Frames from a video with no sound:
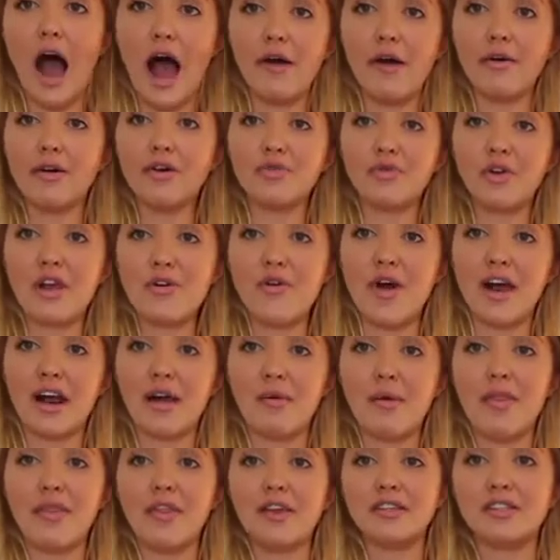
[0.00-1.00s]
I would really
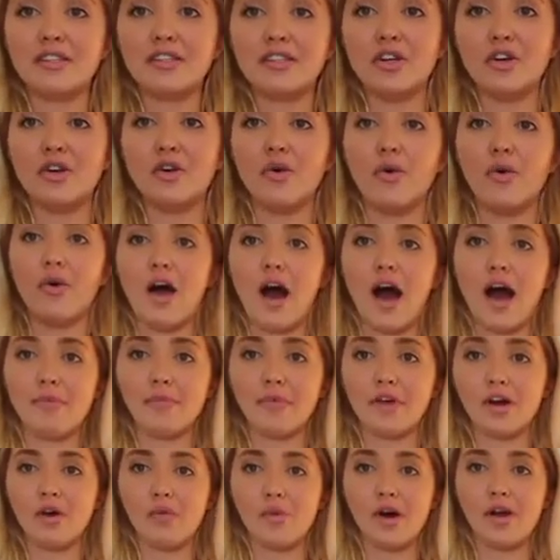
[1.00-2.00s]
recommend this suit. I'm
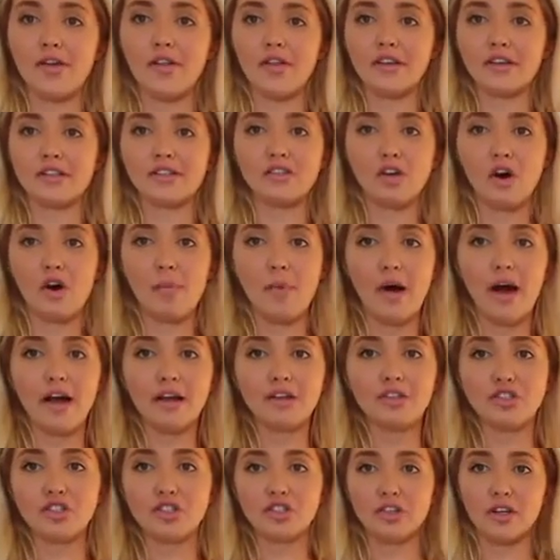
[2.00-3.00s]
gonna wear this so
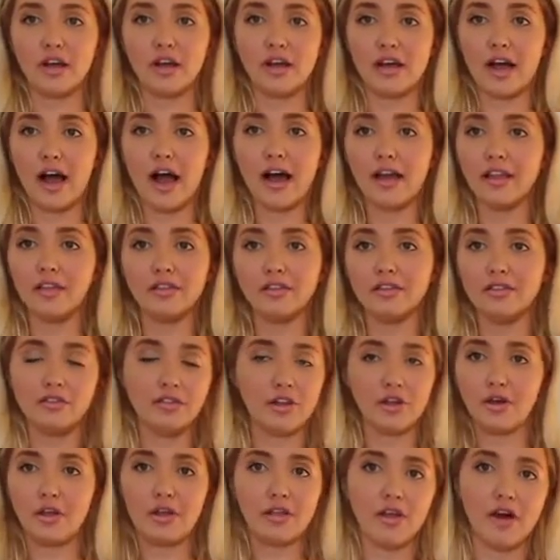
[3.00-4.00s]
much. Like I
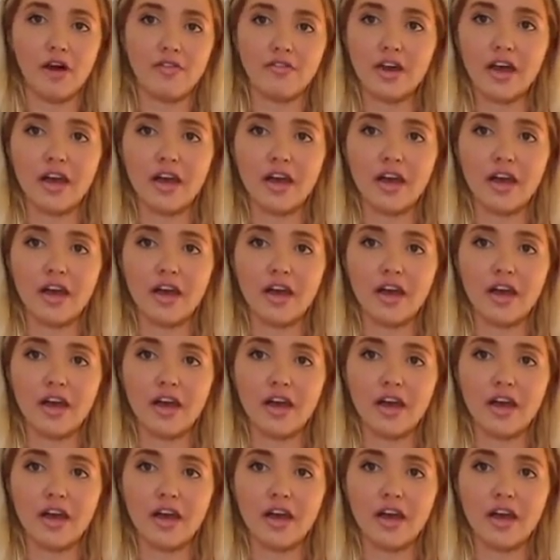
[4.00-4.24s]
literally love